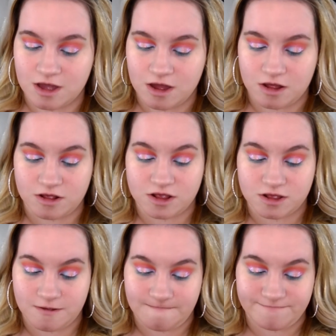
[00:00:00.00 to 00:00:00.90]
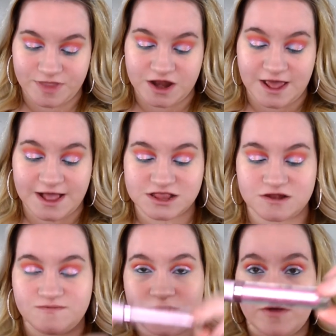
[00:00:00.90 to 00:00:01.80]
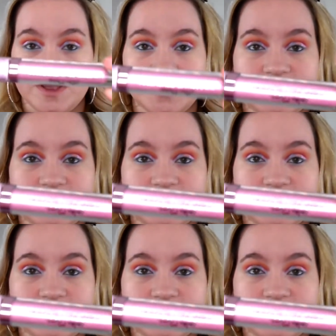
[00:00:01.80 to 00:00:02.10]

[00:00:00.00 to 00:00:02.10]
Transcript: in Acid Fairy.